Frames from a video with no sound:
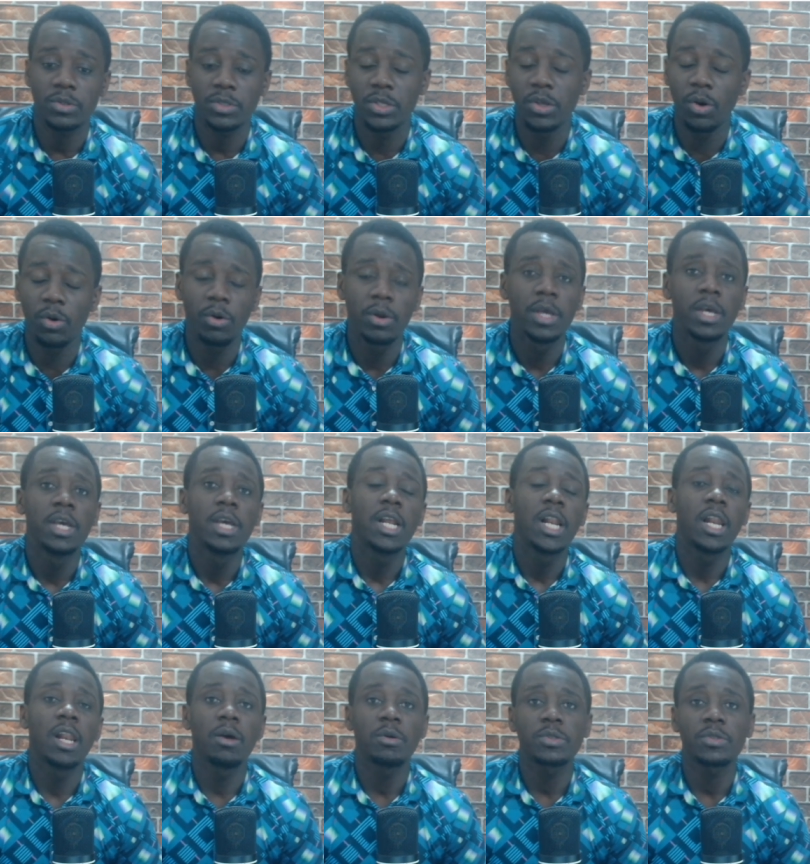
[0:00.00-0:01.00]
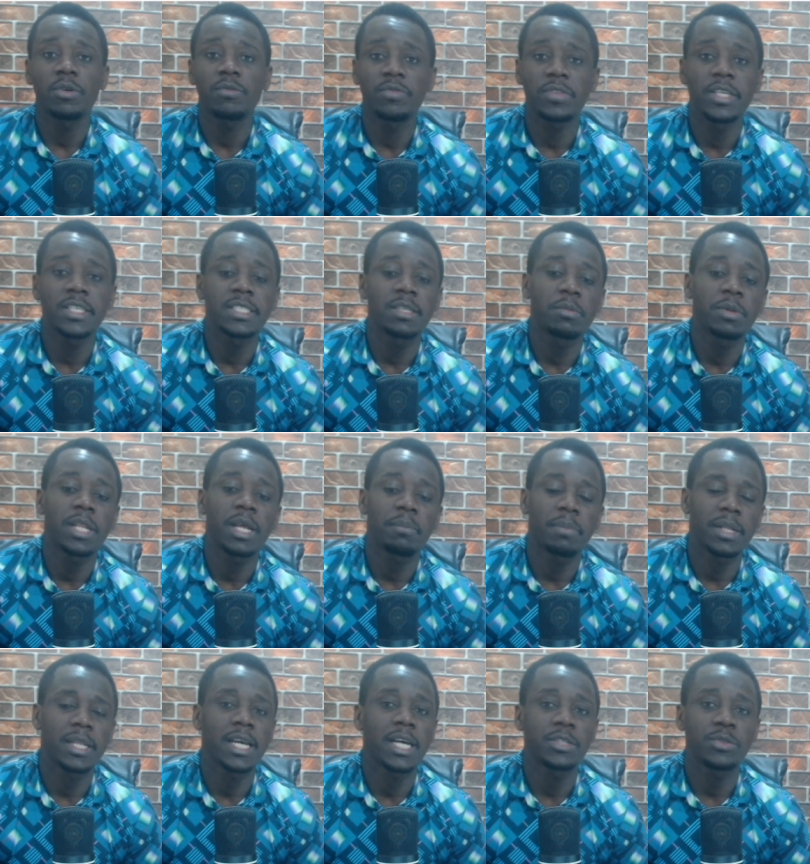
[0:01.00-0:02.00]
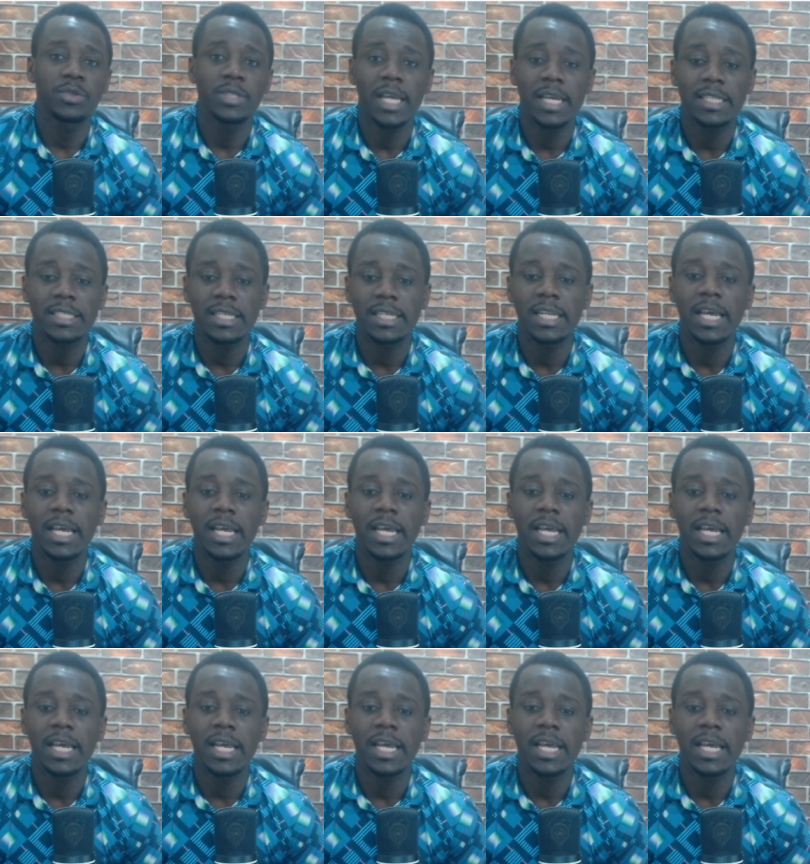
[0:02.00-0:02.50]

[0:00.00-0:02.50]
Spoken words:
So lots of things are really happening at United,